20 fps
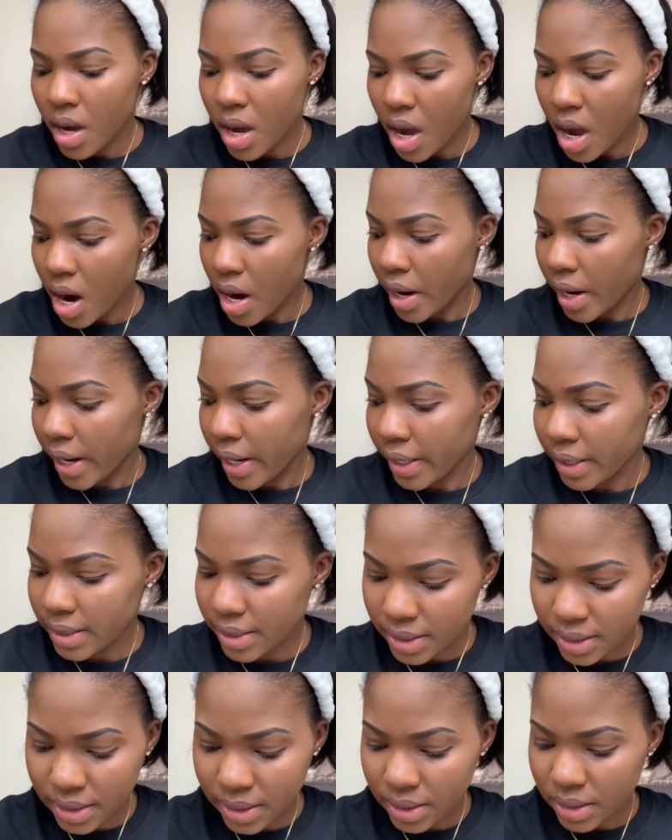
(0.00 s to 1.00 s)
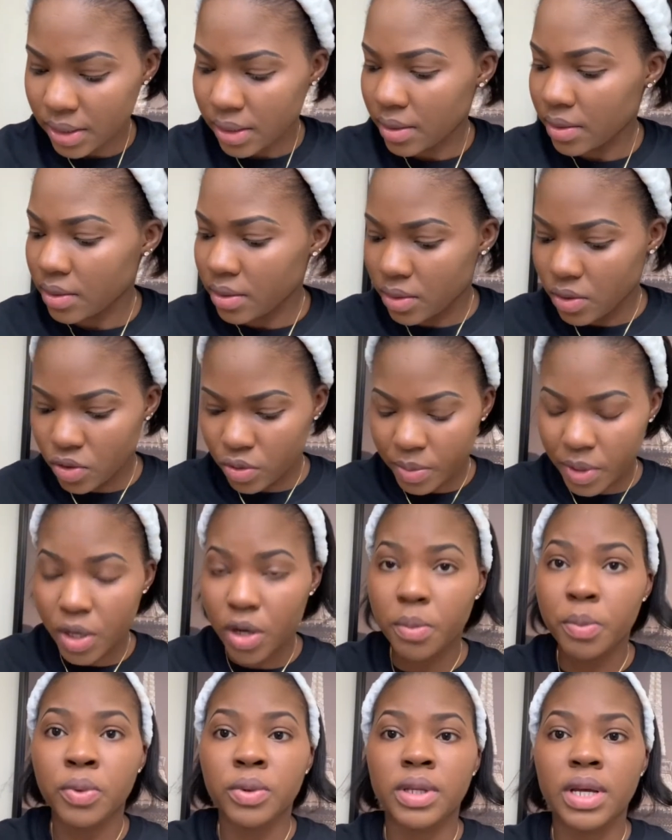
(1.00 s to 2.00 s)
Alright, now I'm going to
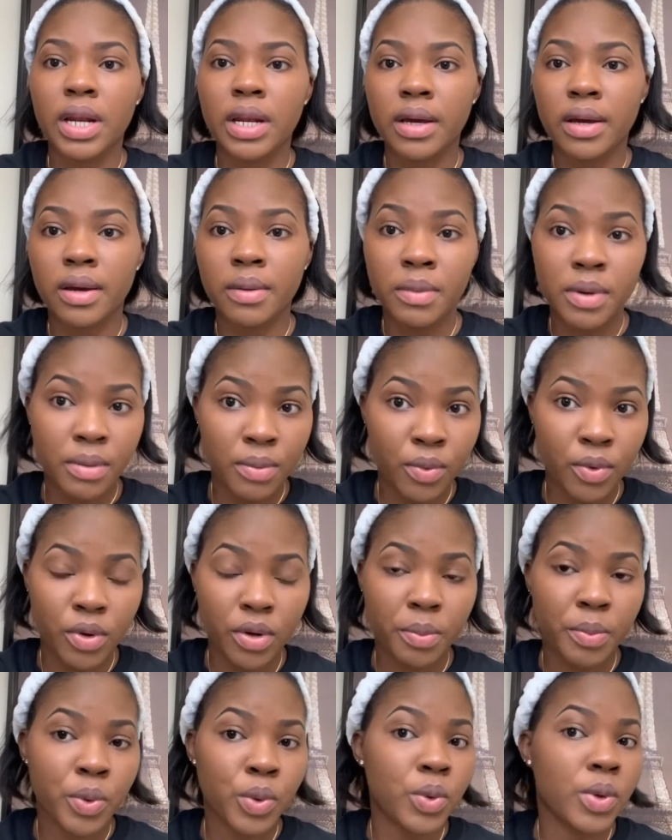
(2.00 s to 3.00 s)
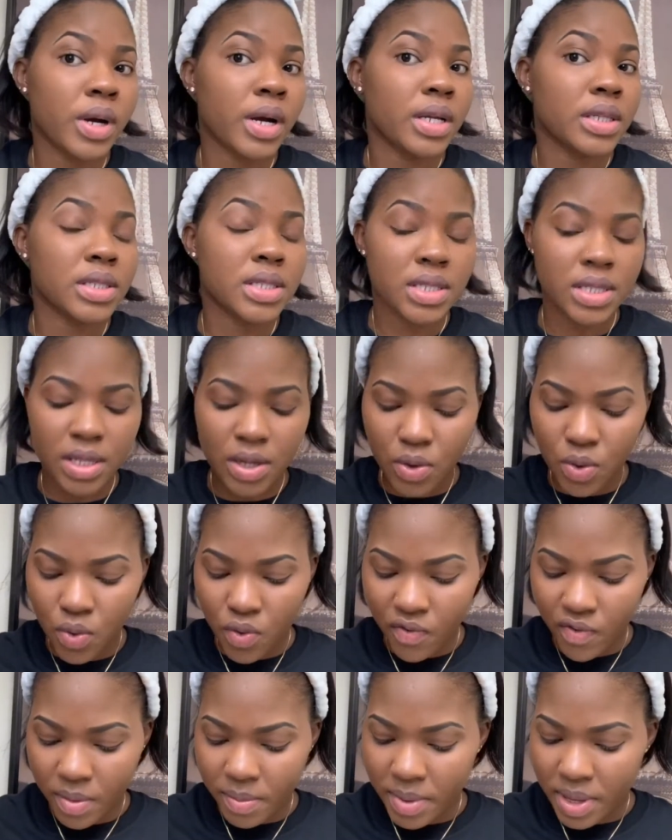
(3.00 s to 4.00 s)
put a little bit more pro concealer
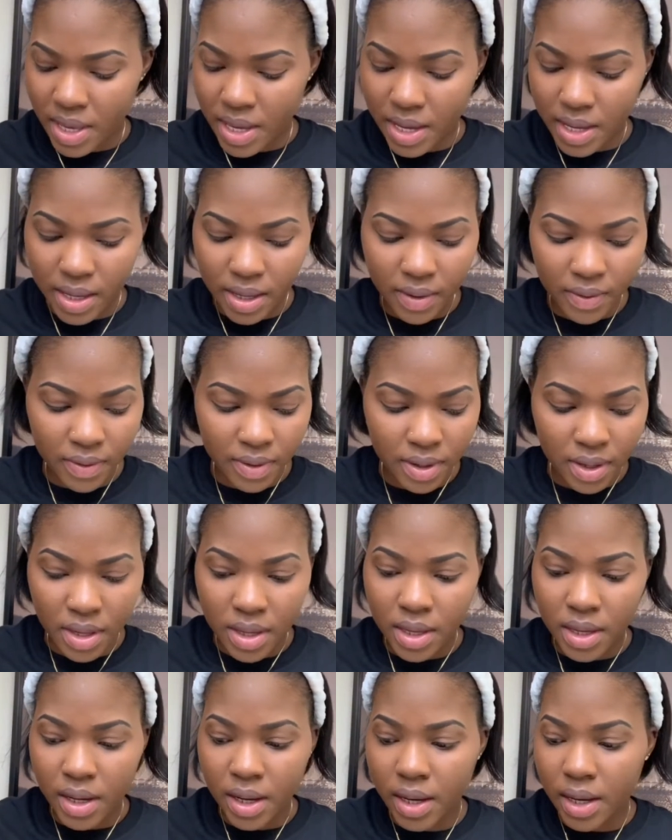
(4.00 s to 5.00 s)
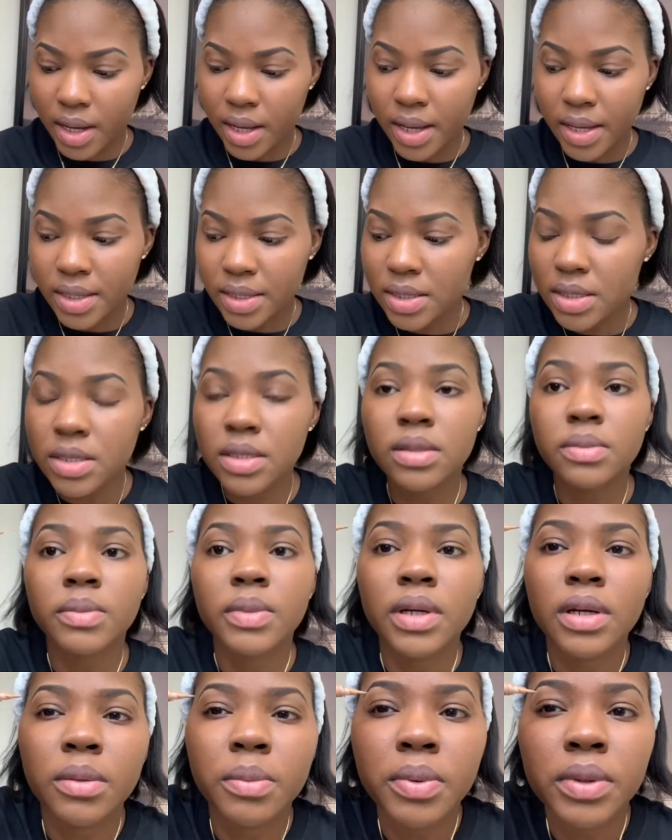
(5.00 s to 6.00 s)
over my eye. Because I'm
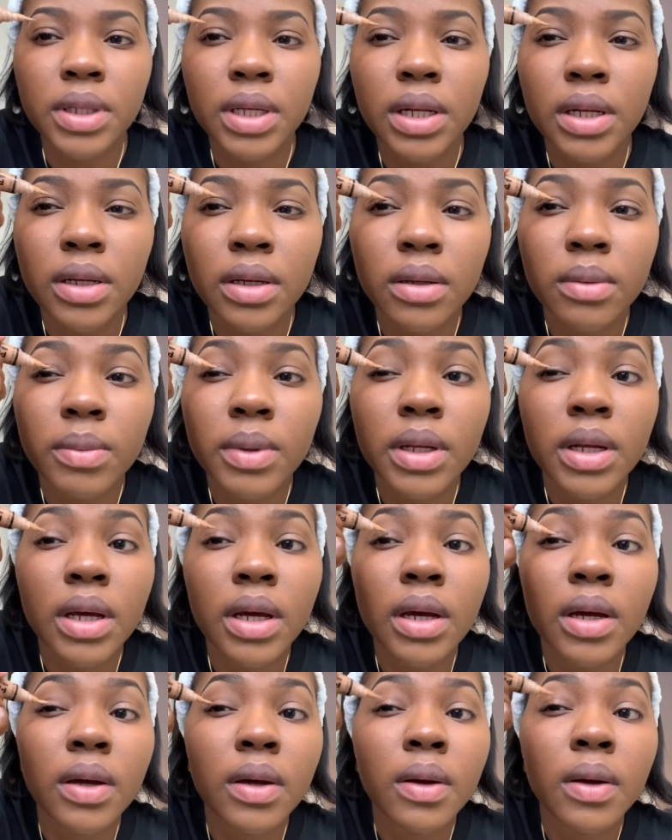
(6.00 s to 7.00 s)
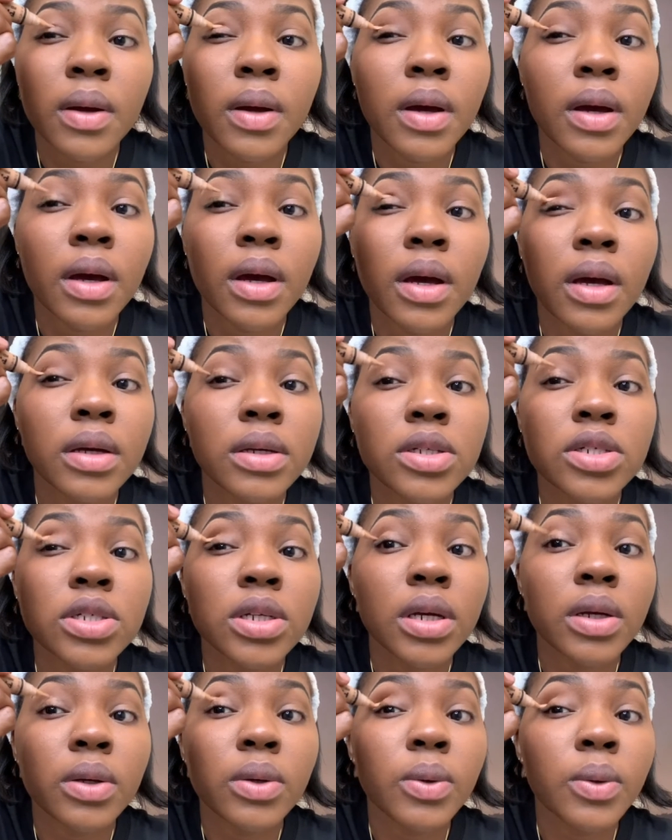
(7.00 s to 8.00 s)
going to put a little bit of
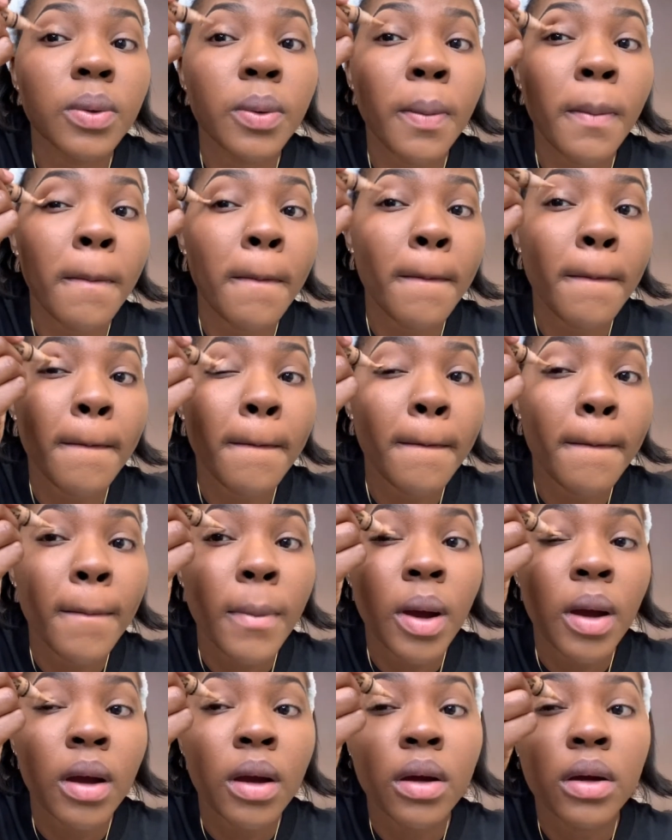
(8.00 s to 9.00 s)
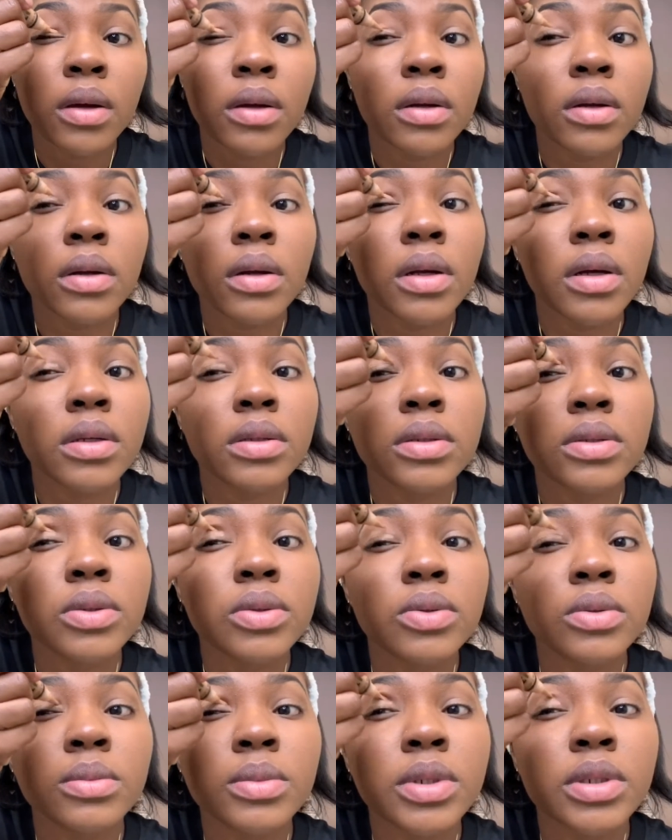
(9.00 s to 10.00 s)
eyeshadow. Not
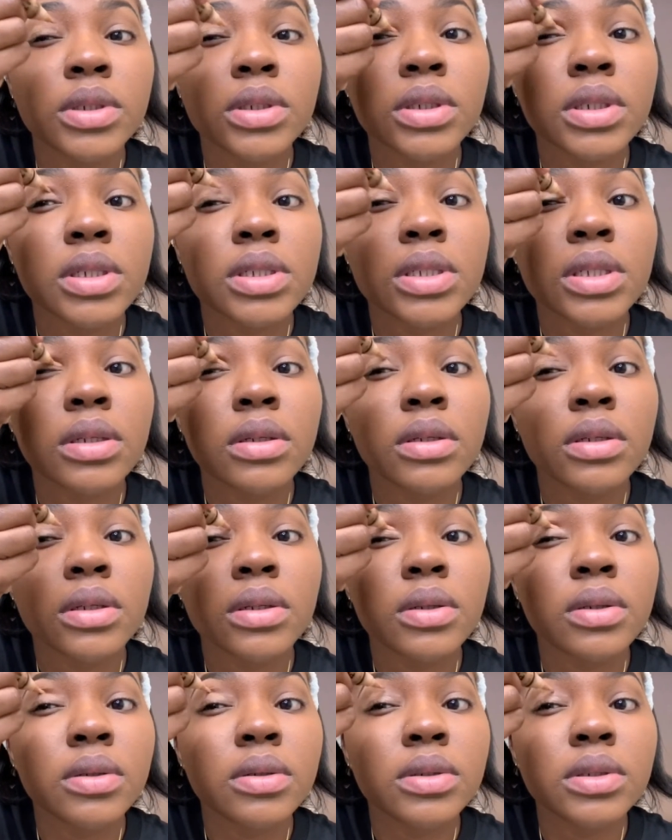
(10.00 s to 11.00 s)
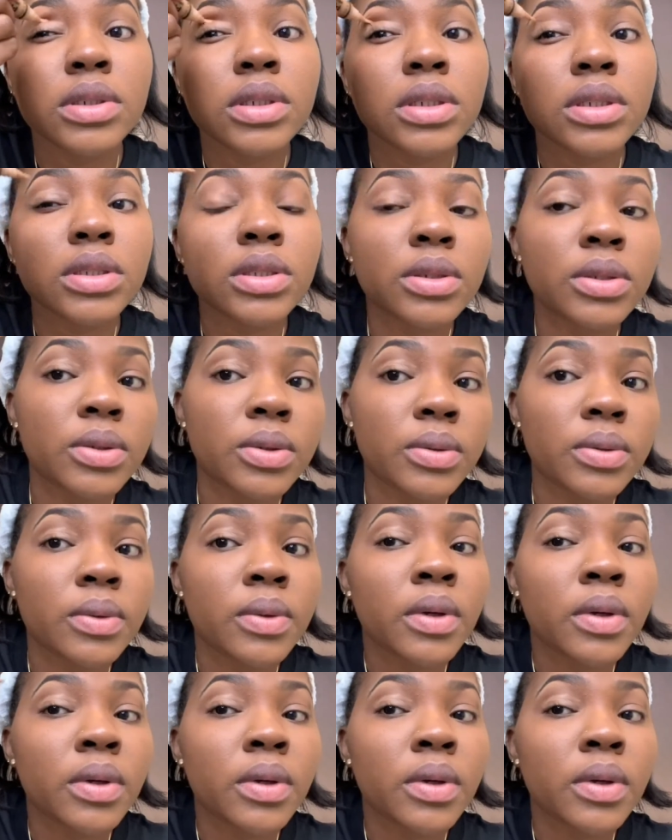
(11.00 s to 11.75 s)
too much, just a little. Just so.